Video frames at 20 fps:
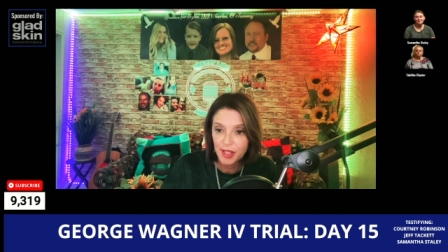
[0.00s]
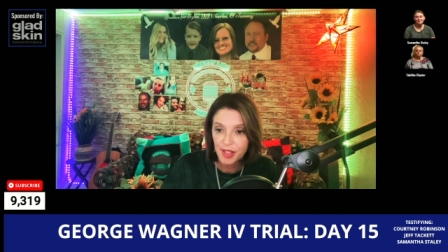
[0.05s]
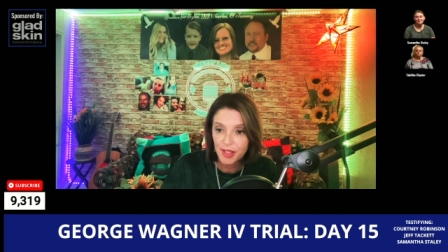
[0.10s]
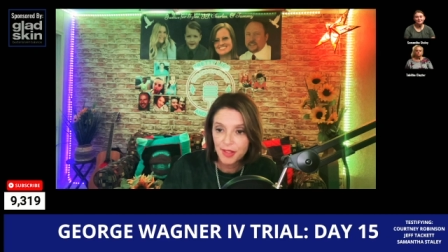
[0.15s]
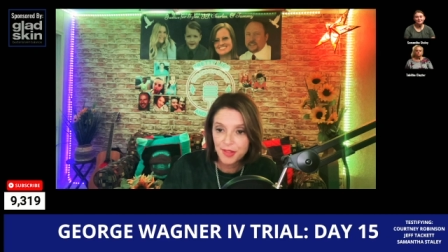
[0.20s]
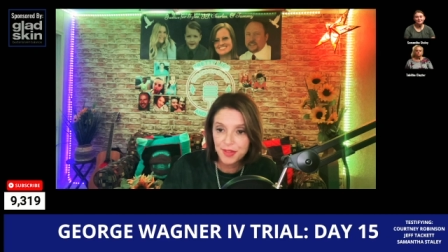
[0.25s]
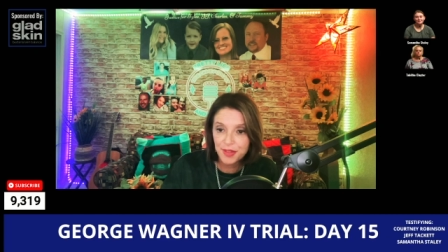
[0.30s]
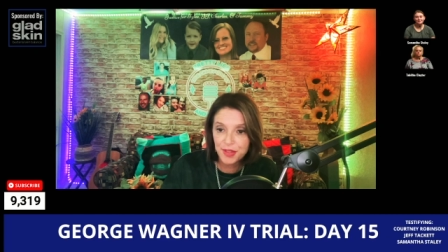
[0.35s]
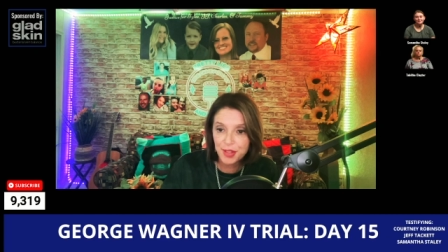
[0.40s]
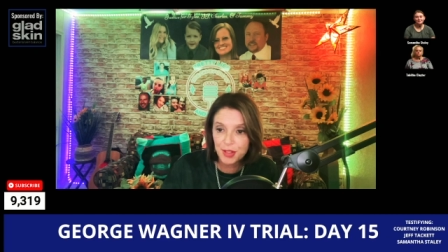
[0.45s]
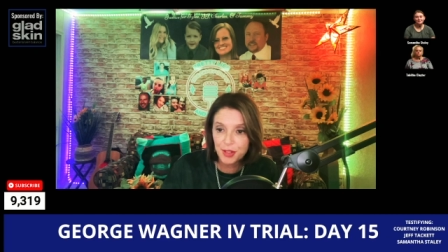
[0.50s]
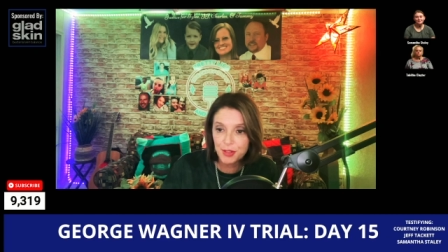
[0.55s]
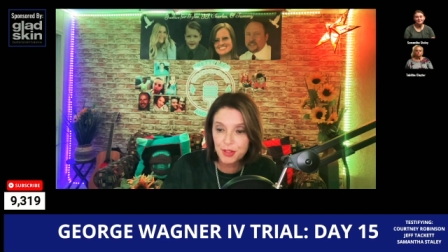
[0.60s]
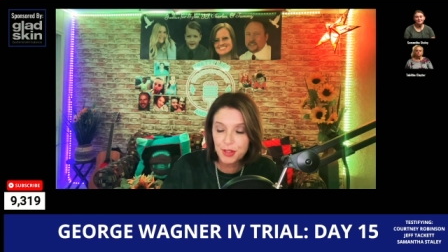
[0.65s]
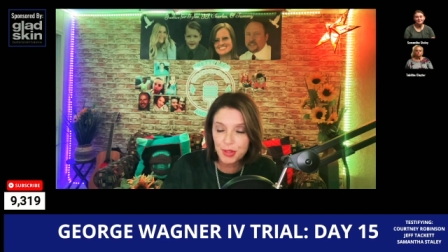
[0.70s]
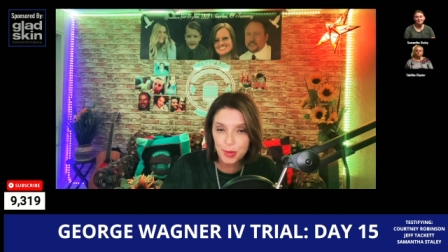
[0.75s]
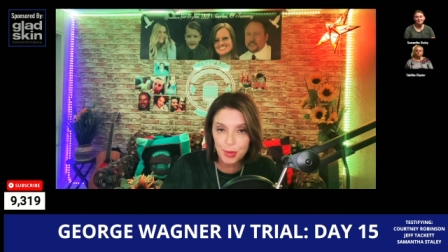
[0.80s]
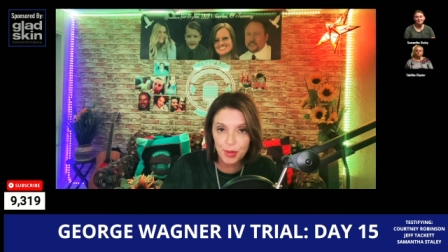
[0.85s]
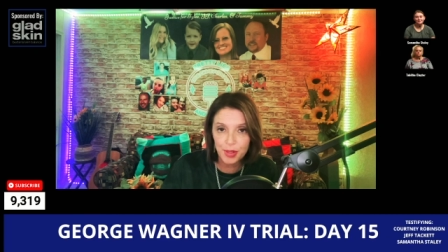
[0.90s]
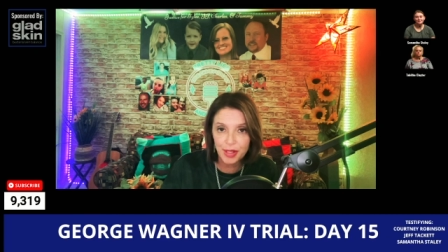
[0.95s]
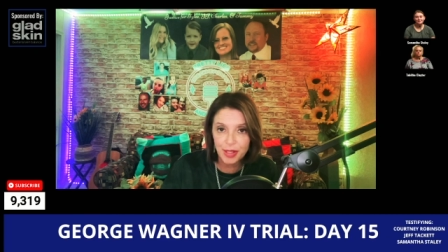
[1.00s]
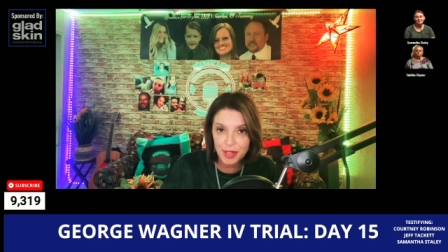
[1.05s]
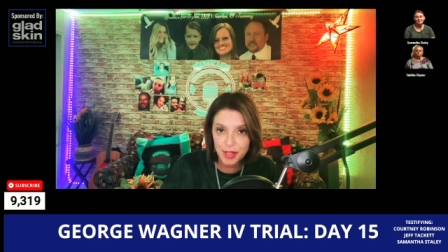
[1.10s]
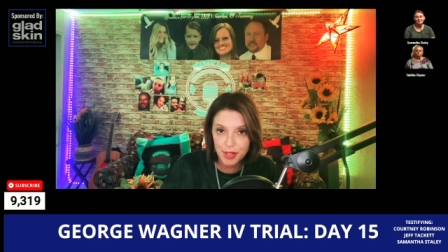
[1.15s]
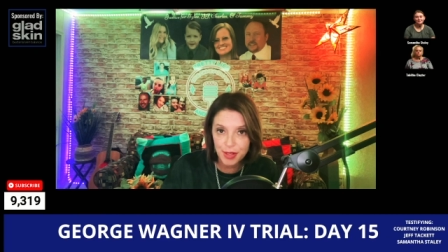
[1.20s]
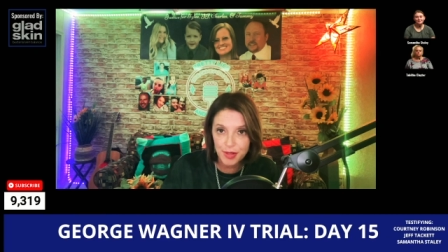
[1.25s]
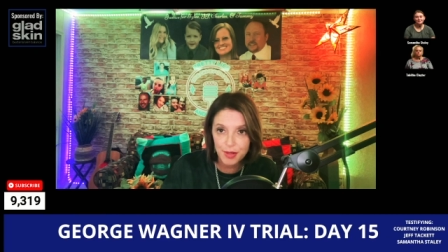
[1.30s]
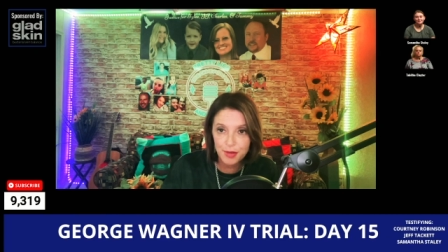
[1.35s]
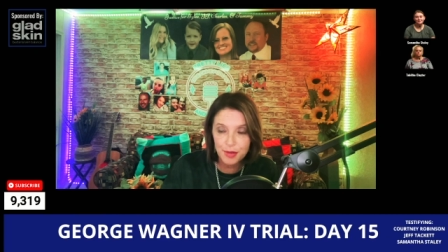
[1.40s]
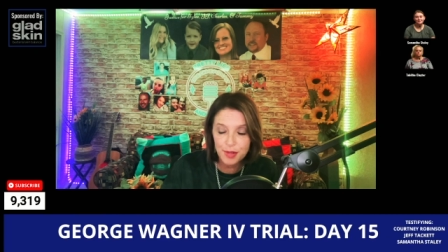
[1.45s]
This is her story
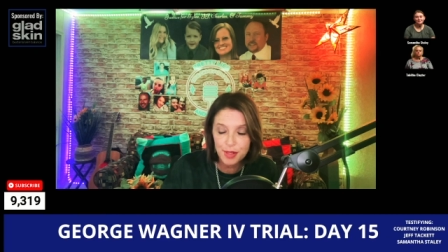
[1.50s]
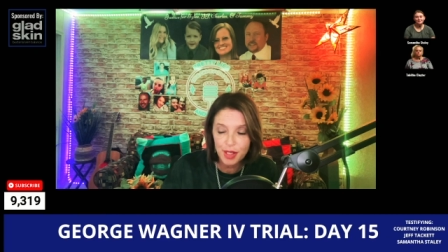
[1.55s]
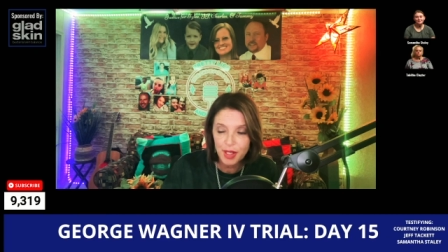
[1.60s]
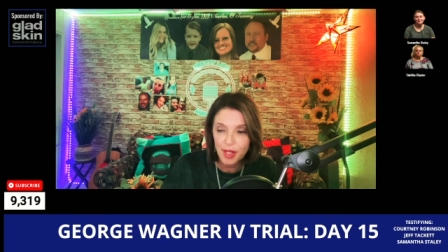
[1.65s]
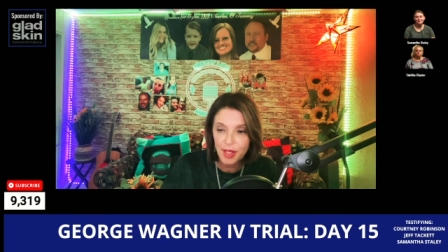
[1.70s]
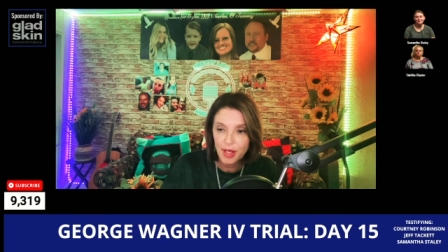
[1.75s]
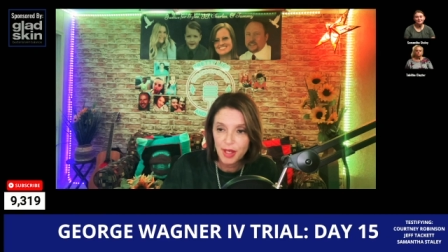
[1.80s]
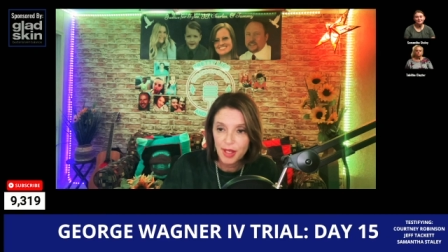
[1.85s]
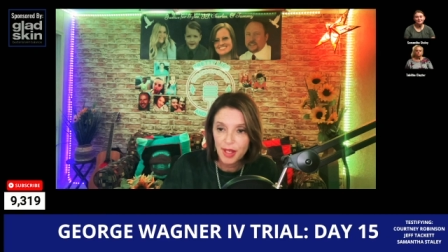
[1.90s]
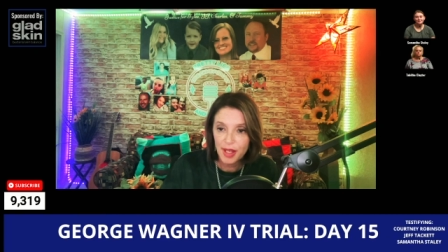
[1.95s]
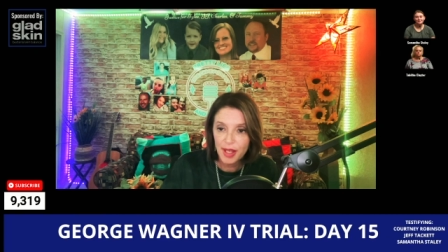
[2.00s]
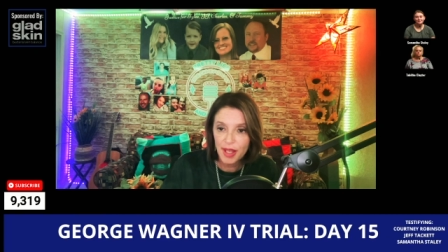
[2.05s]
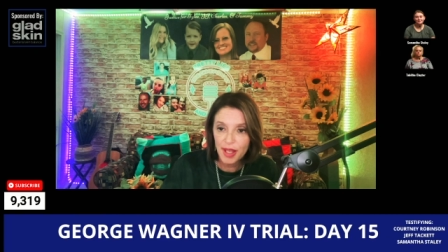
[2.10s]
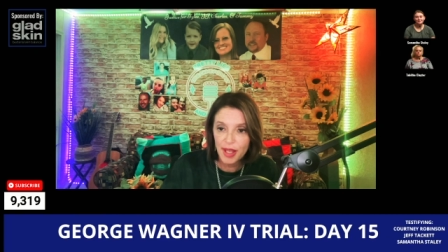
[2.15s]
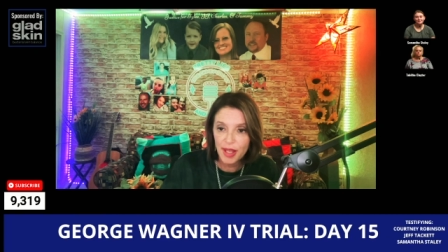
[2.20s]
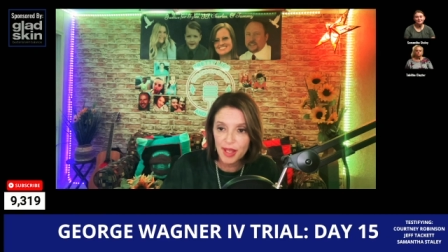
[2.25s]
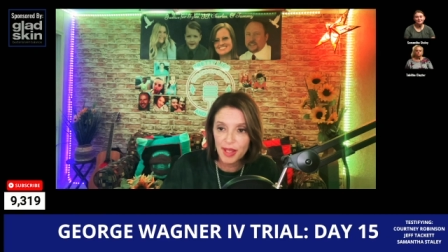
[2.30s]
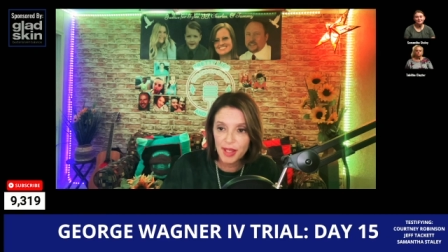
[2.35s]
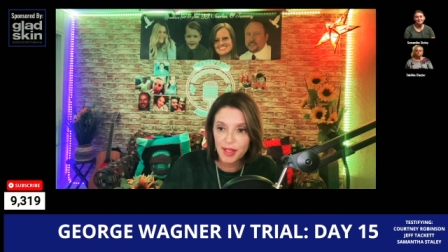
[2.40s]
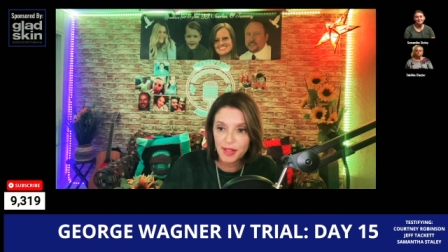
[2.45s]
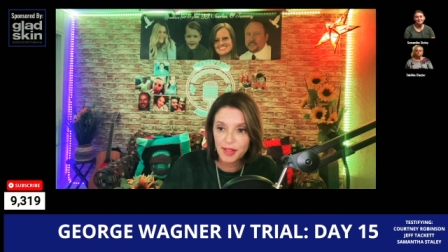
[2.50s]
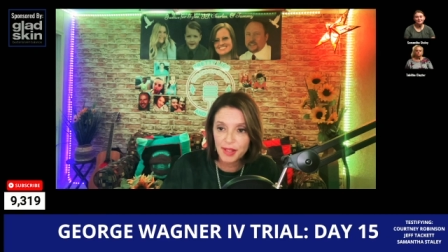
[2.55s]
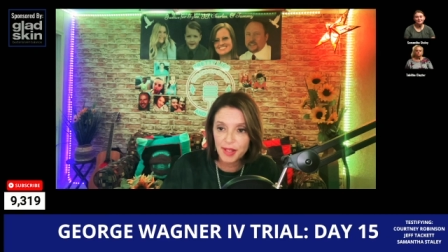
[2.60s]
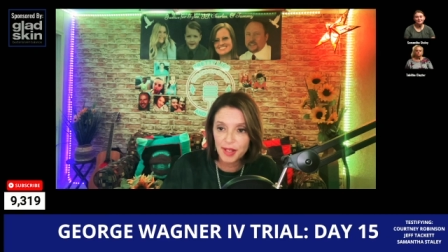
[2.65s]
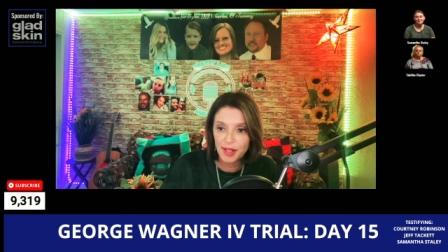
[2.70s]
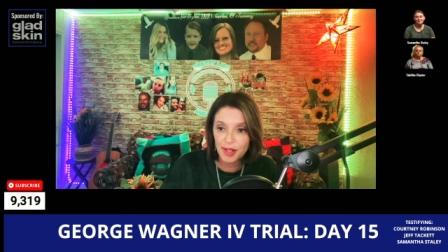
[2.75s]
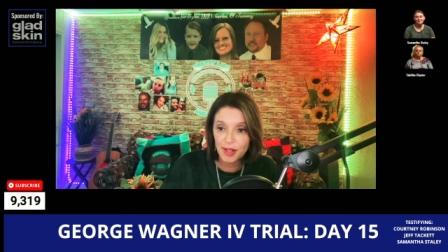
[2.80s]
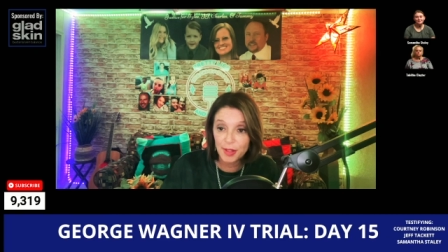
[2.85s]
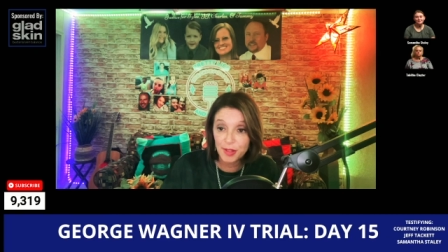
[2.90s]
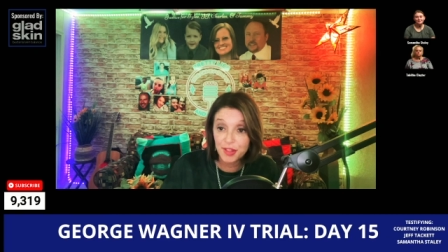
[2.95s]
too, and
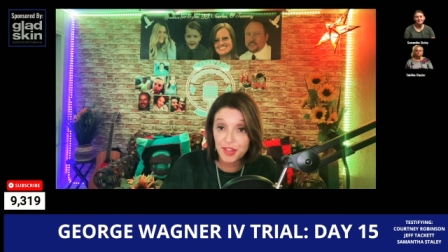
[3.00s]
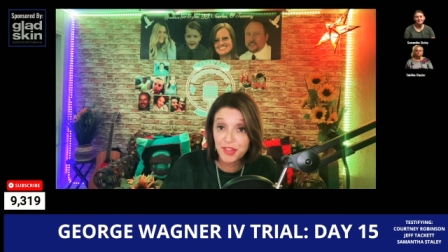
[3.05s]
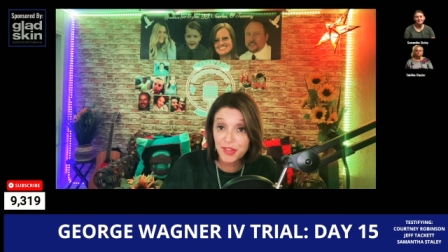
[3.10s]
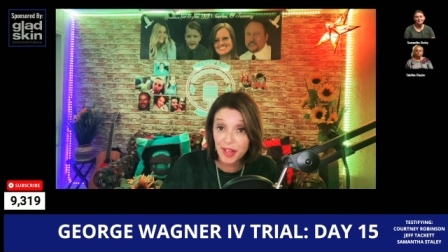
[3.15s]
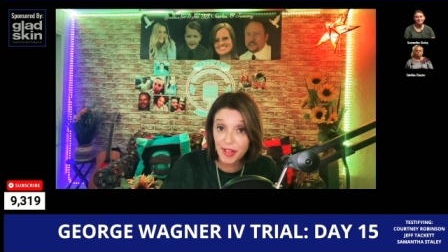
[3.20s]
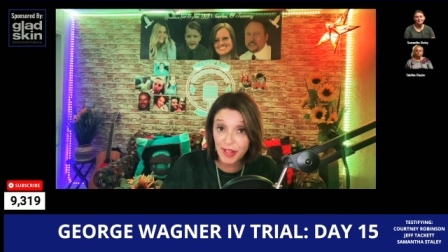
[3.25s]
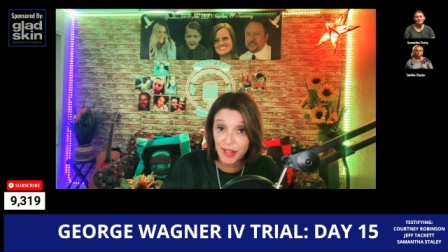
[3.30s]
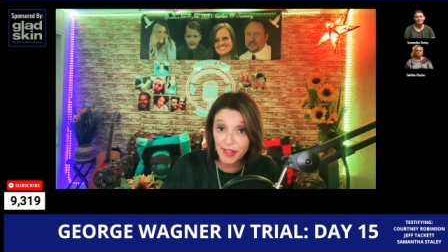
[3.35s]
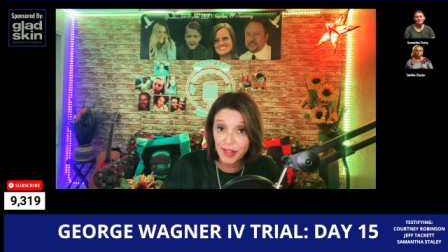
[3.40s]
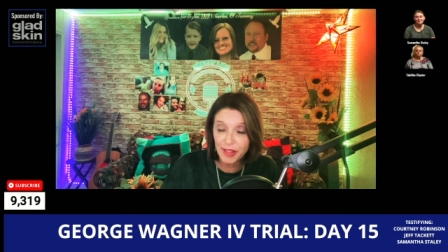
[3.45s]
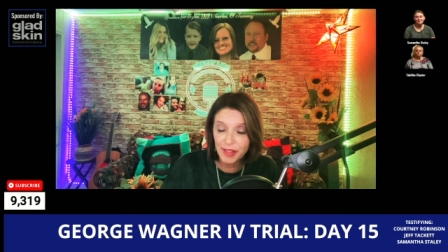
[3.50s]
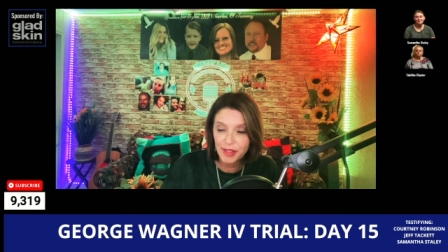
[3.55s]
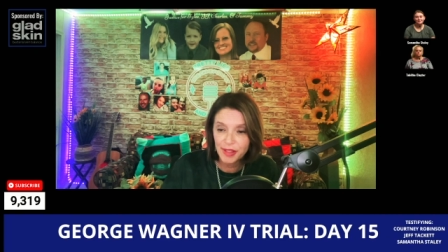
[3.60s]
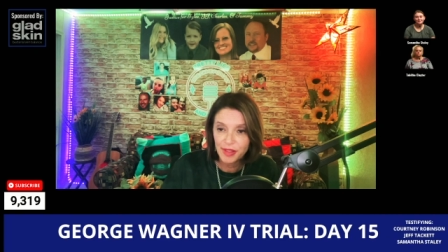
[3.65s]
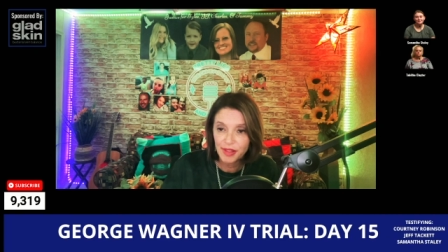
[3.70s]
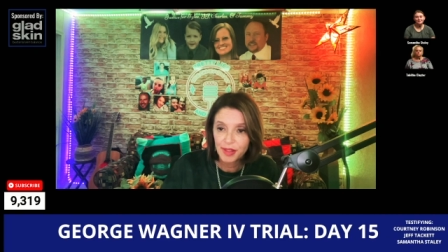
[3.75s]
uh, her son,